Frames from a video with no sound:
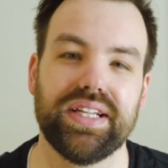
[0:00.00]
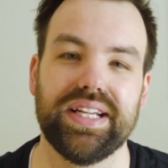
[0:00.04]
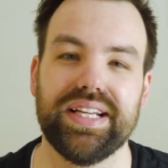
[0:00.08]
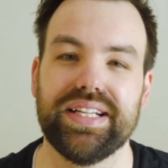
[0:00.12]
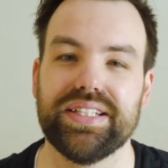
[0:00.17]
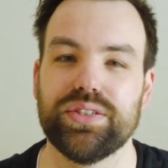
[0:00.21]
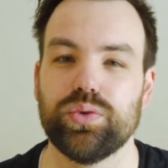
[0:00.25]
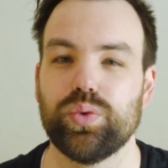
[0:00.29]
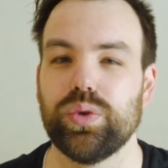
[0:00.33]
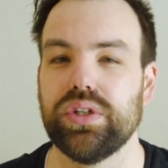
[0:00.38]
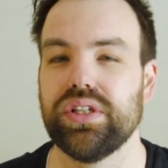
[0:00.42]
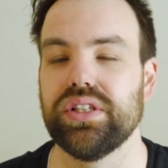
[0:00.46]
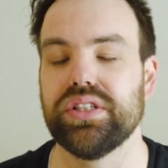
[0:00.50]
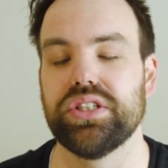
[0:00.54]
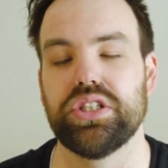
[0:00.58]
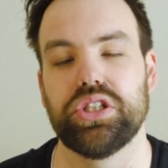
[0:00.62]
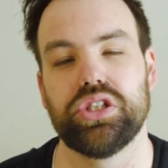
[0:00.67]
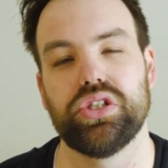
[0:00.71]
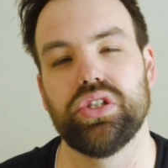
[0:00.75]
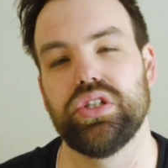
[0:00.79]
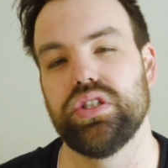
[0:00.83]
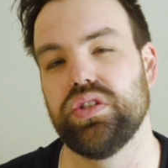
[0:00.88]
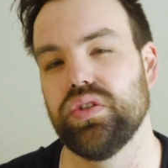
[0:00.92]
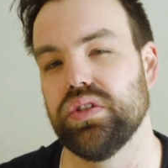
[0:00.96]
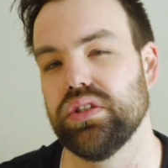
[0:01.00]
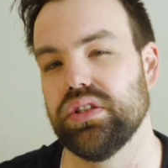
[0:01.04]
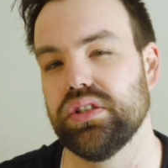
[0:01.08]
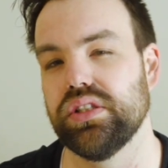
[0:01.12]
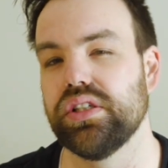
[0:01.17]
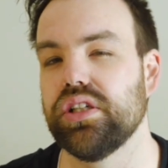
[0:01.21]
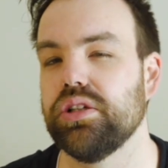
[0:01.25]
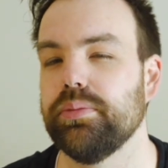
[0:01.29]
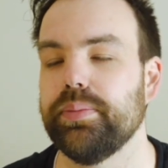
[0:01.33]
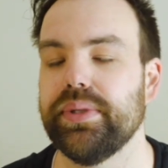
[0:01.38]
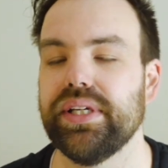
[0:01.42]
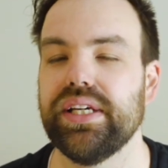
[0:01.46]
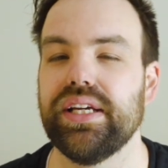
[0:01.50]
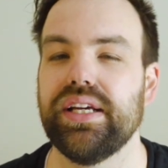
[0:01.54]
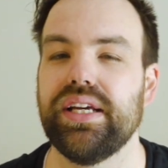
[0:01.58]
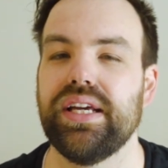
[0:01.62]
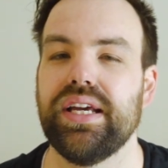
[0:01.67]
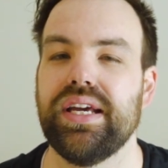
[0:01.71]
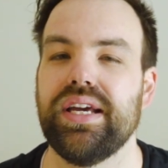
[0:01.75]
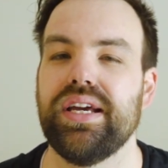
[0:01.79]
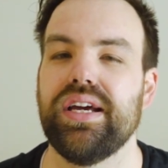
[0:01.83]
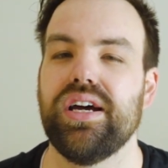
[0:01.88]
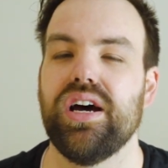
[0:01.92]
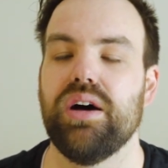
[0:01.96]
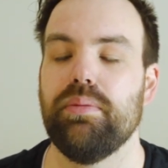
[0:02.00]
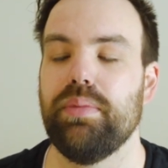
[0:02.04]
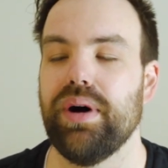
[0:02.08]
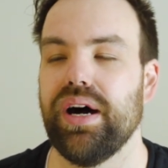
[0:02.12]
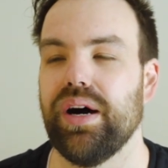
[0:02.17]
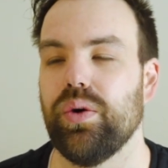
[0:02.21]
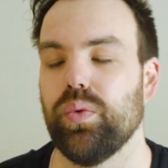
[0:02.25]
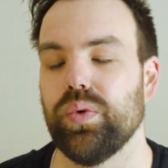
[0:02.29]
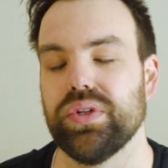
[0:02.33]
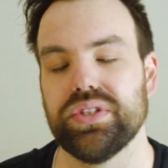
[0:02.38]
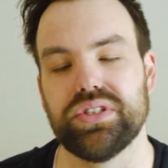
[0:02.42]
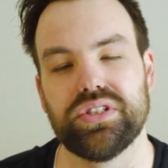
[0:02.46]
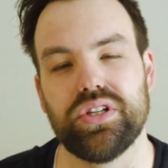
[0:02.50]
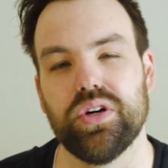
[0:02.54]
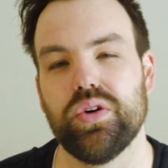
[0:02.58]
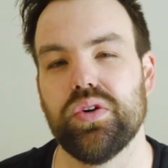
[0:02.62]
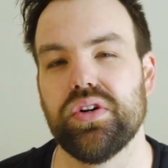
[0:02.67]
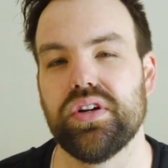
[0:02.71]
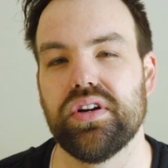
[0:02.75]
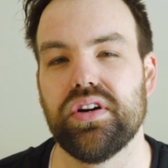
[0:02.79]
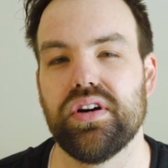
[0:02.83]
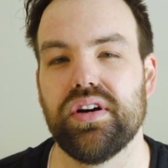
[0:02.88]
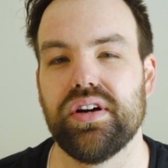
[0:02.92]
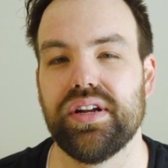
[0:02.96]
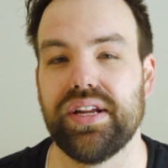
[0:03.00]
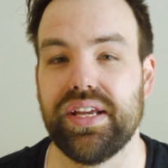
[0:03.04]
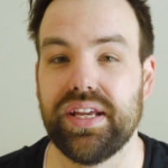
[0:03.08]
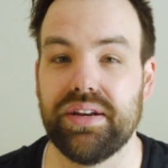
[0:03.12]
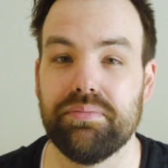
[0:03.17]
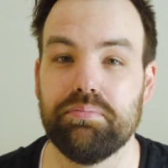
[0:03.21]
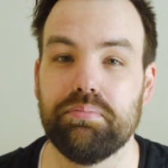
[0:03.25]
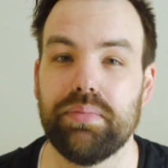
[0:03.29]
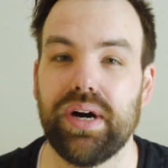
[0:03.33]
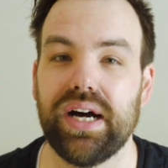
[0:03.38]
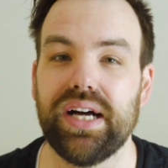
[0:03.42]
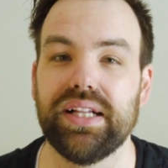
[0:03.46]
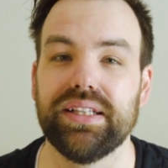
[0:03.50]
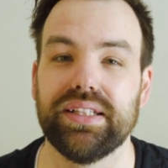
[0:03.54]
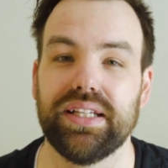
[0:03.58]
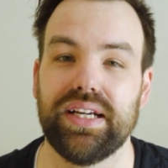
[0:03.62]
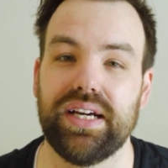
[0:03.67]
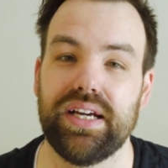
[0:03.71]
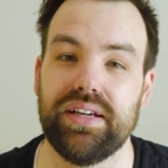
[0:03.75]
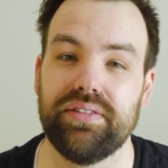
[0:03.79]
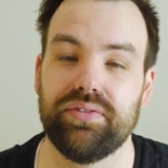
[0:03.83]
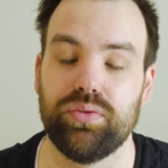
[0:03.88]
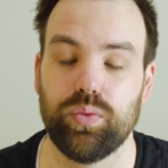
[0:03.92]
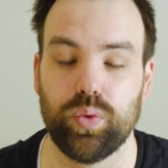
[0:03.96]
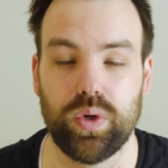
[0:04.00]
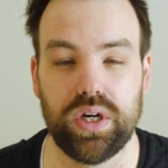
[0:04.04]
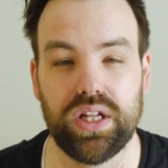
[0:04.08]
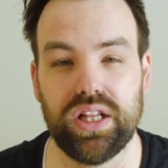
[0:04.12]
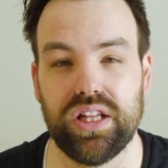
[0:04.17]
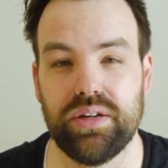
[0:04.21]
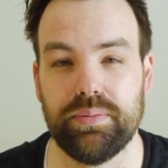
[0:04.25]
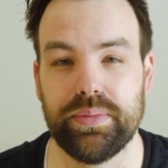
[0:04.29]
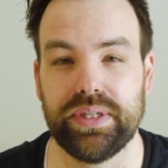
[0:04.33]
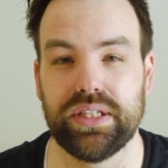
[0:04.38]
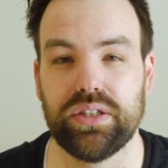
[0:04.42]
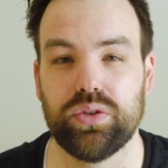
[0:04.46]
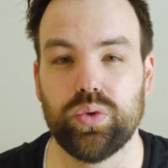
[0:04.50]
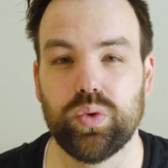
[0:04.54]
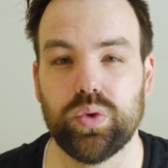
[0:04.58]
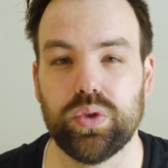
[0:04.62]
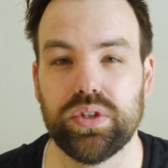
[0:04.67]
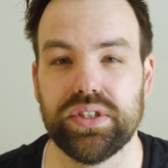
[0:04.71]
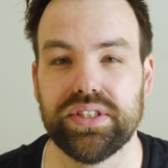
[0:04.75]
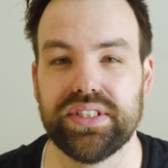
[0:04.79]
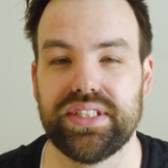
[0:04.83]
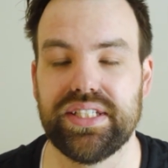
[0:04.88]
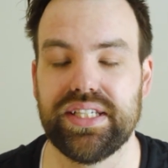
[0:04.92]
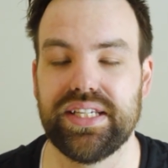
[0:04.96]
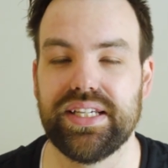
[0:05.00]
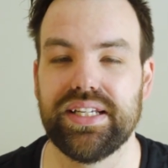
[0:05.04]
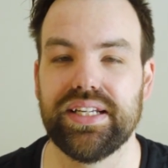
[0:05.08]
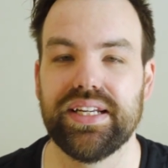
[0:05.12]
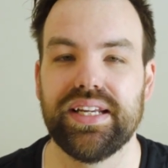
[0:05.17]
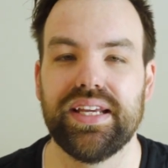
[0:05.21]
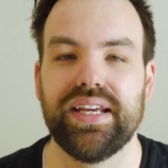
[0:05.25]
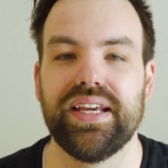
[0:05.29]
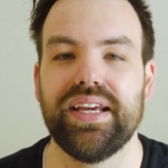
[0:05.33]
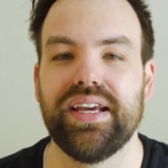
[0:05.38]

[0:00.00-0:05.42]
as well as show you a little bit about what's going on in my life while I'm in quarantine.